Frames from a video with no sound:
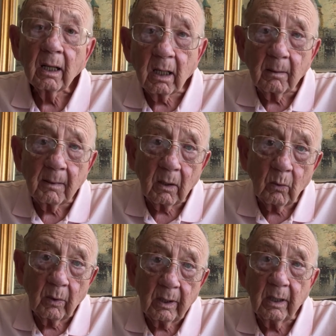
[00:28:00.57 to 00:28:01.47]
Come out
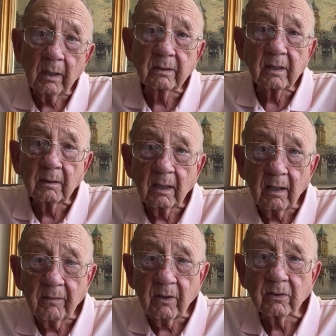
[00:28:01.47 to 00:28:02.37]
with you,
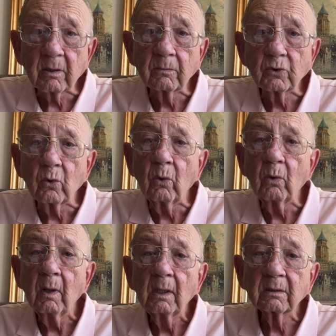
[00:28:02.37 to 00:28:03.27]
give you some
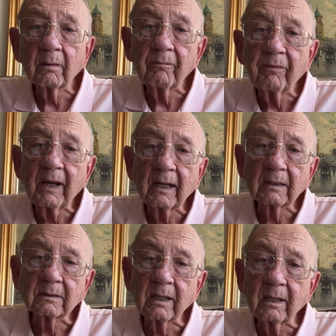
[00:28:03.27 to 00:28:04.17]
some
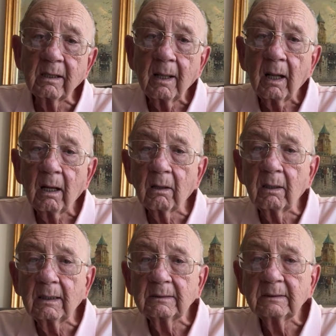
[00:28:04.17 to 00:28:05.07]
facts that, all
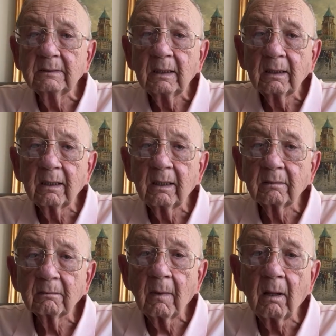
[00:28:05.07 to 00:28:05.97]
right,
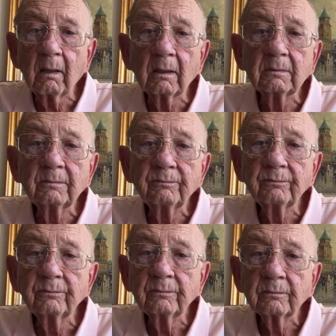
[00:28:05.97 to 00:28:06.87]
that
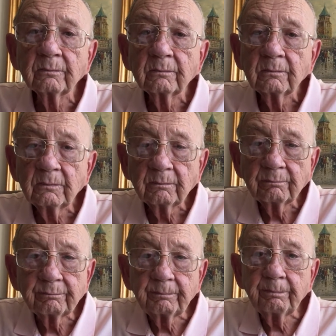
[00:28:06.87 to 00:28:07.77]

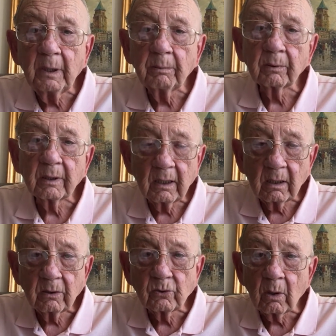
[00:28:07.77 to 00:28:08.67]
people
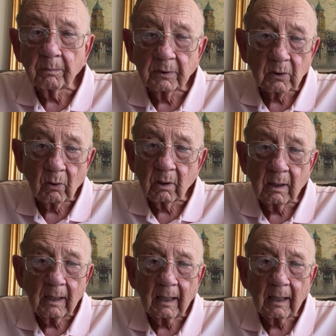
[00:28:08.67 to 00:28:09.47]
think Trump is going